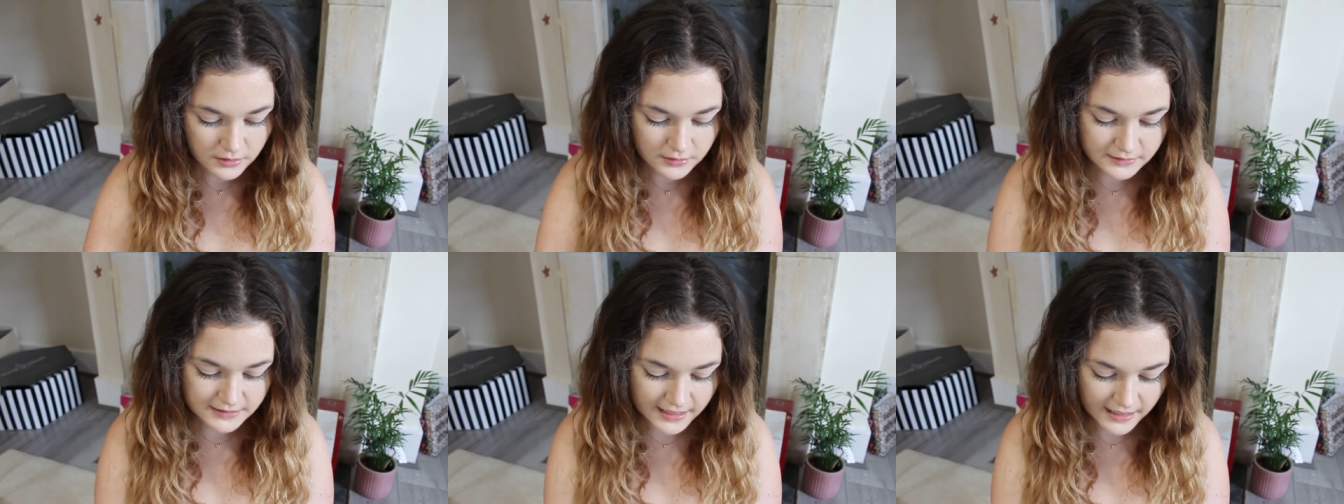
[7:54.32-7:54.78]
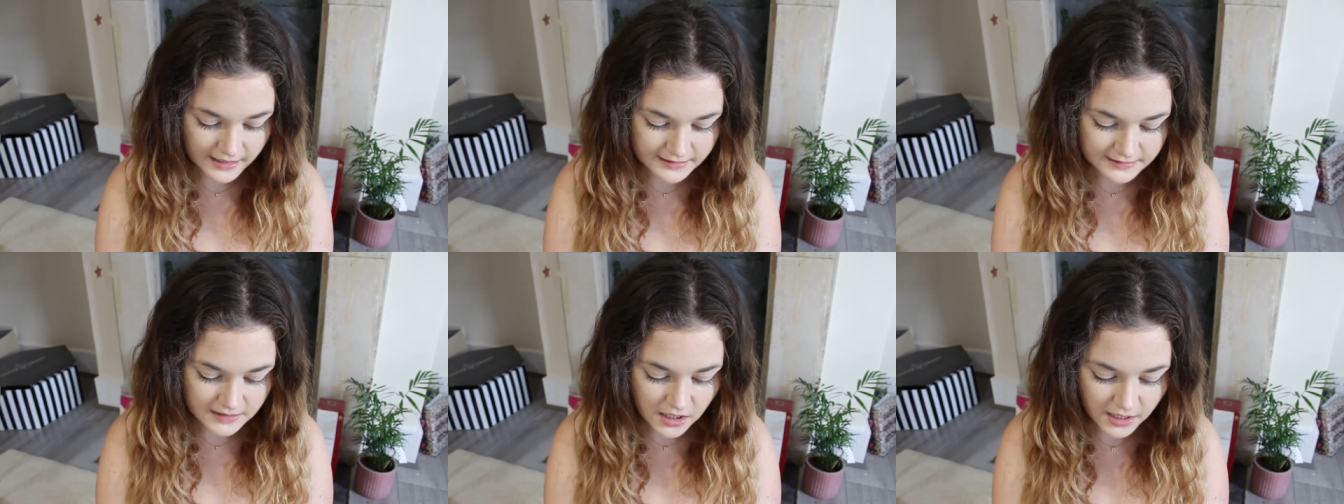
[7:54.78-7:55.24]
take a
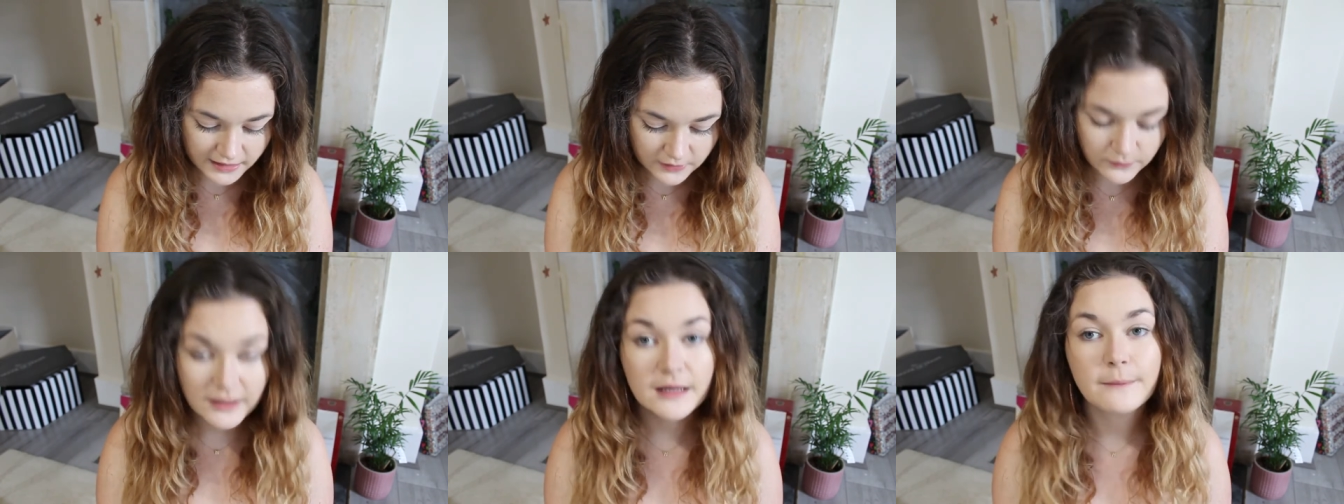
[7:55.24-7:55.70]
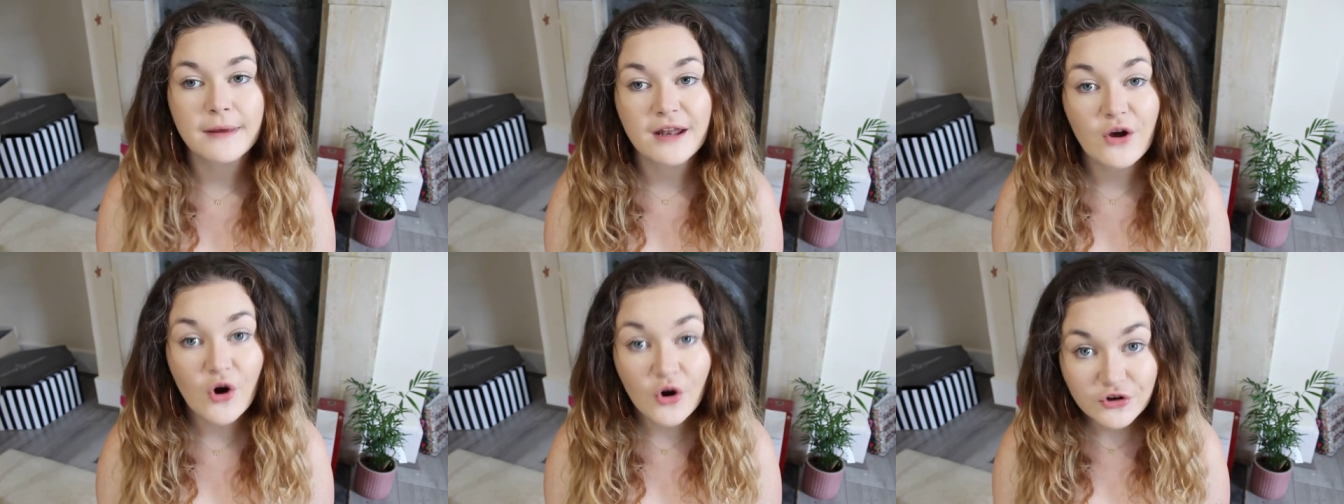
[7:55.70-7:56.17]
tiny weeny
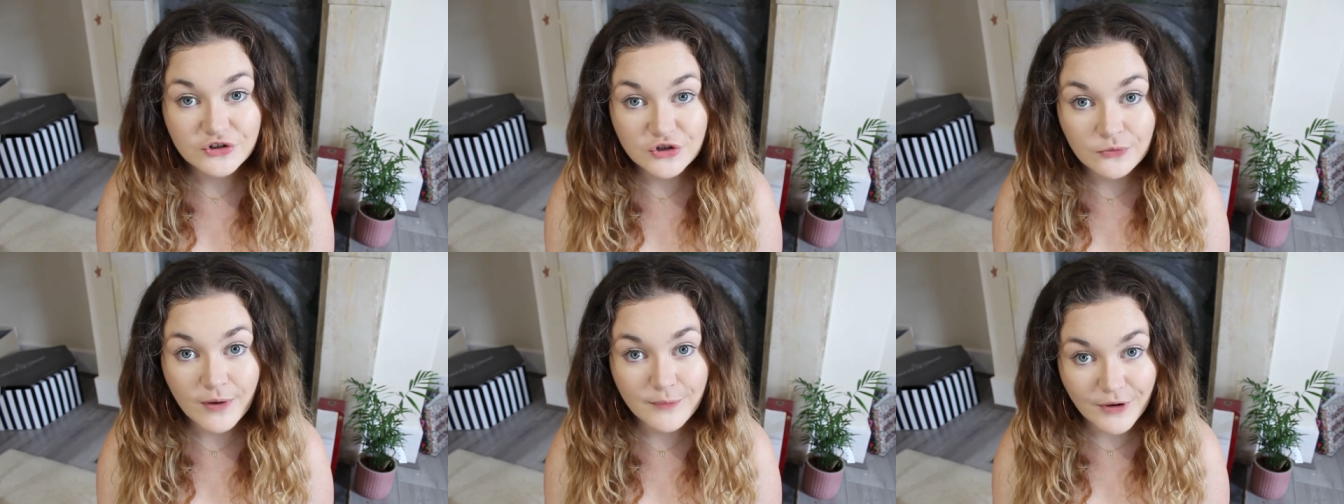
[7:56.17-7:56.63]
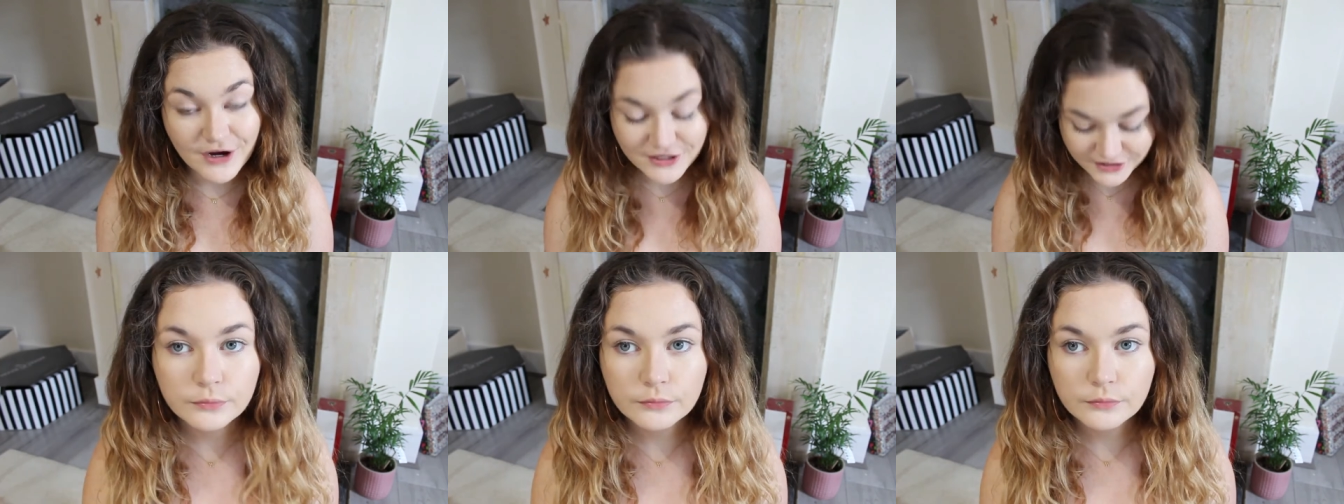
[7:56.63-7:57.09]
bit onto my
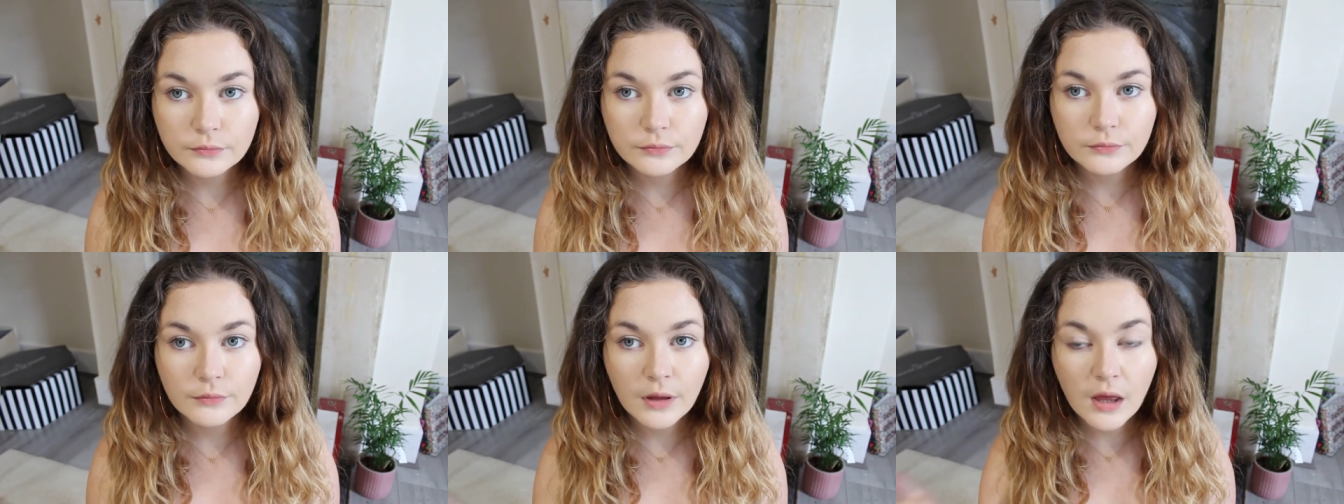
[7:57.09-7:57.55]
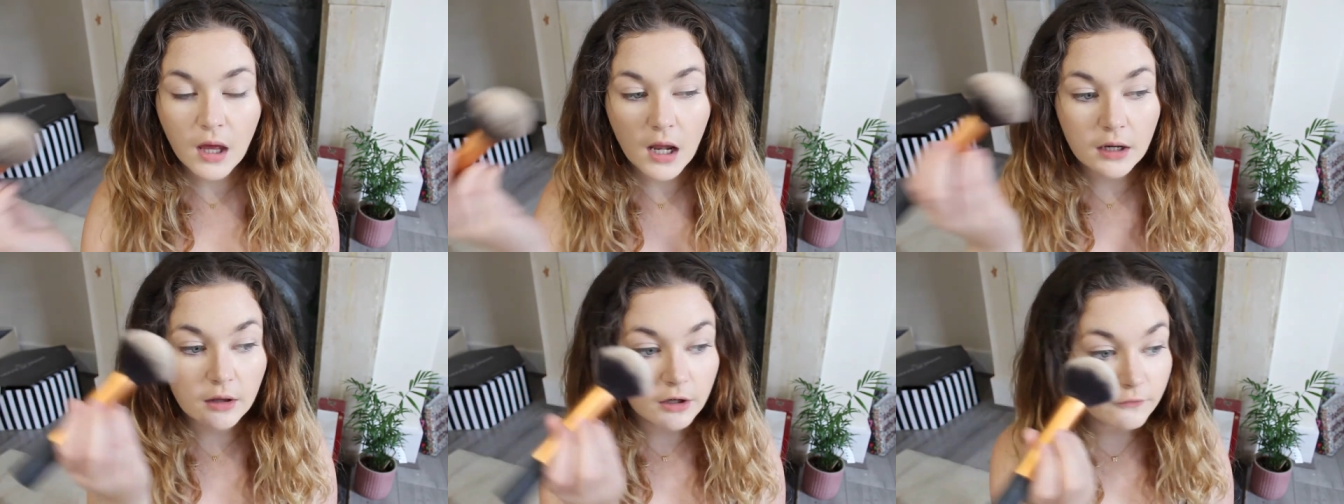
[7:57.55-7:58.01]
brush.
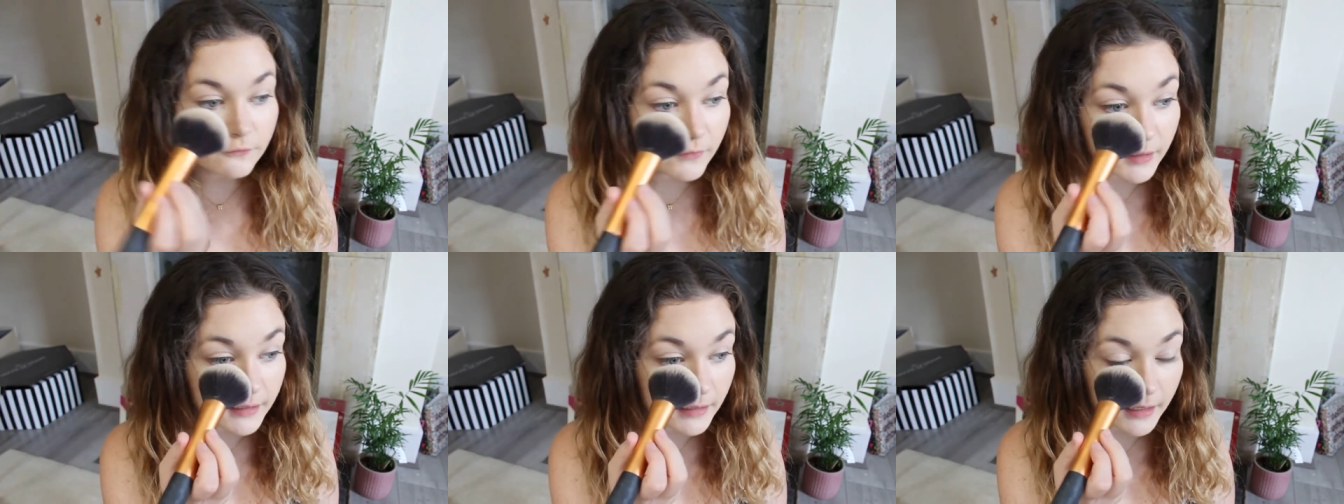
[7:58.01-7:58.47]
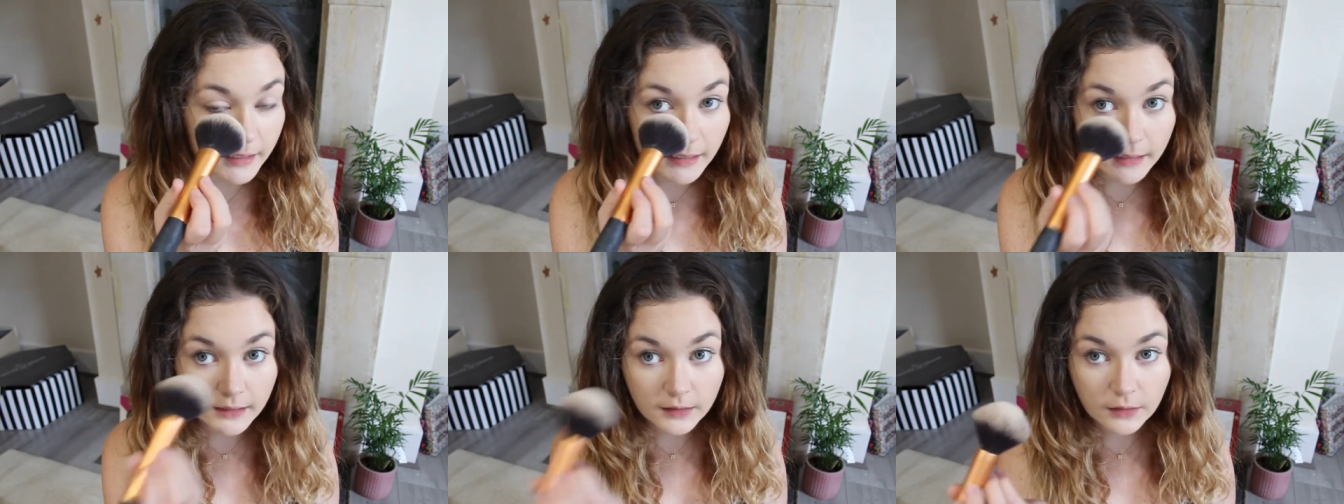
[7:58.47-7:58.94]
I'm going to very
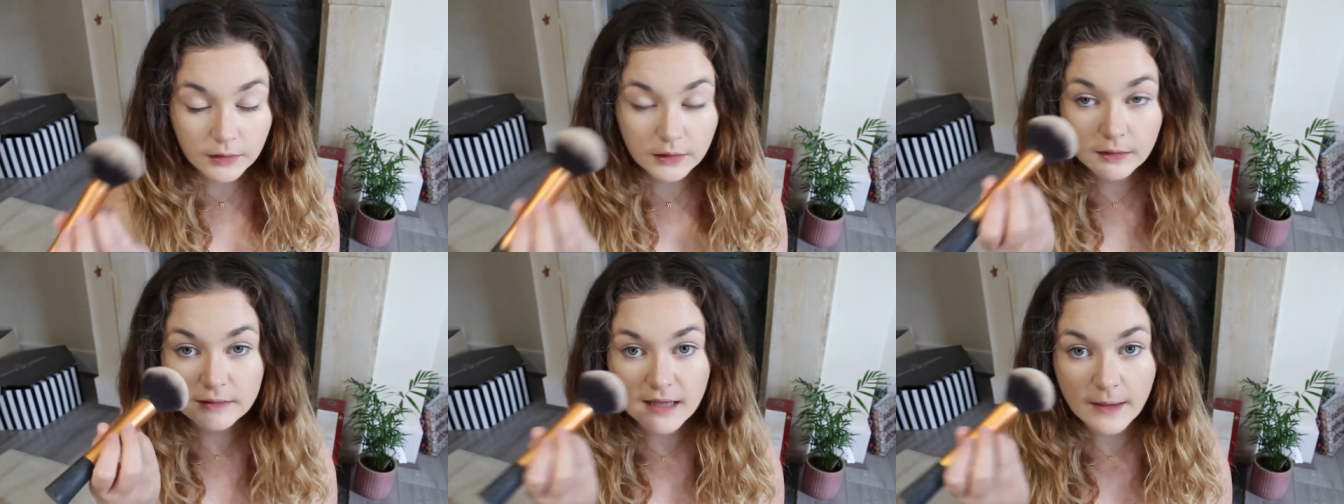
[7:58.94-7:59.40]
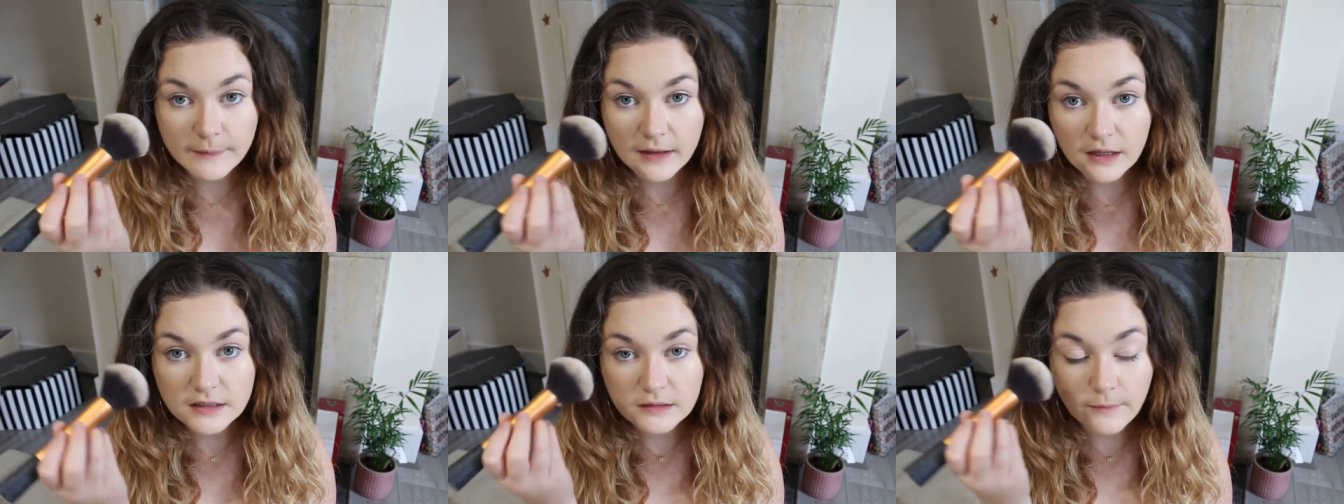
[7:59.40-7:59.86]
lightly tap it
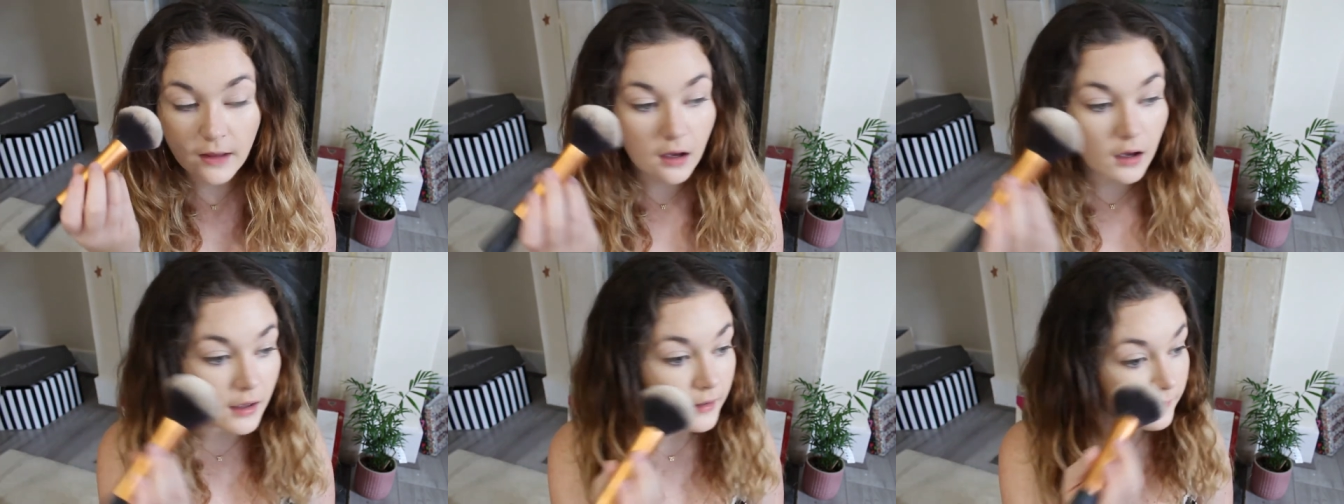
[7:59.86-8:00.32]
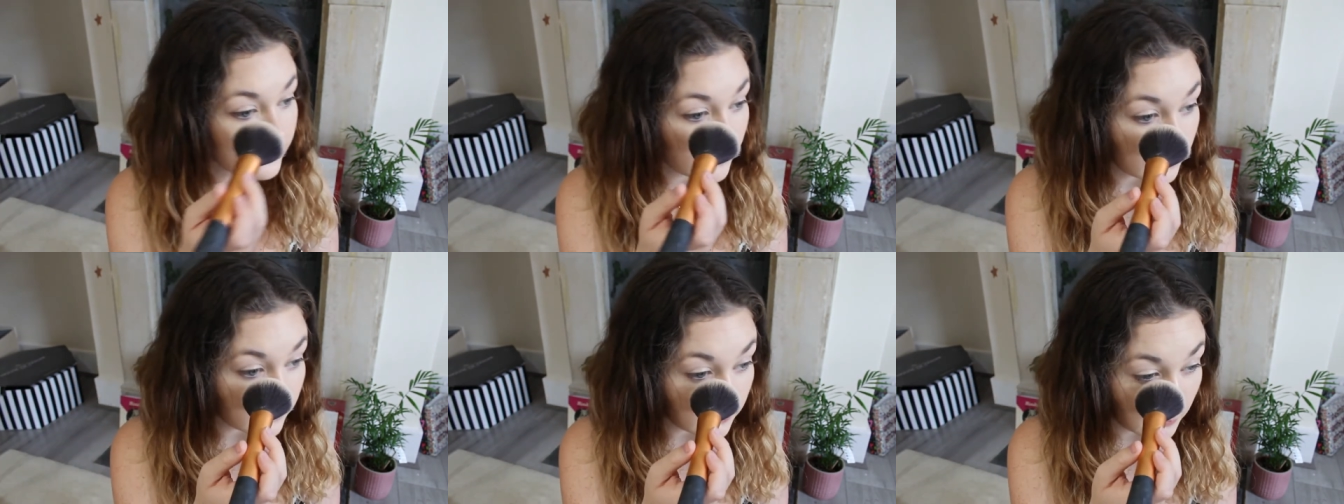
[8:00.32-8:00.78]
under my eyes
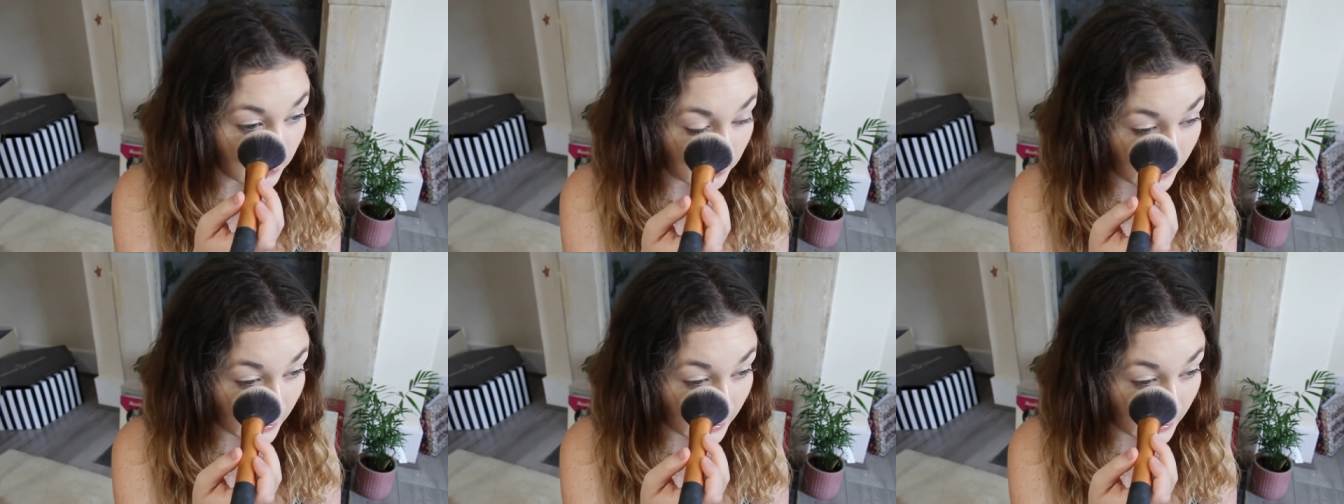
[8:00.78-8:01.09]
onto where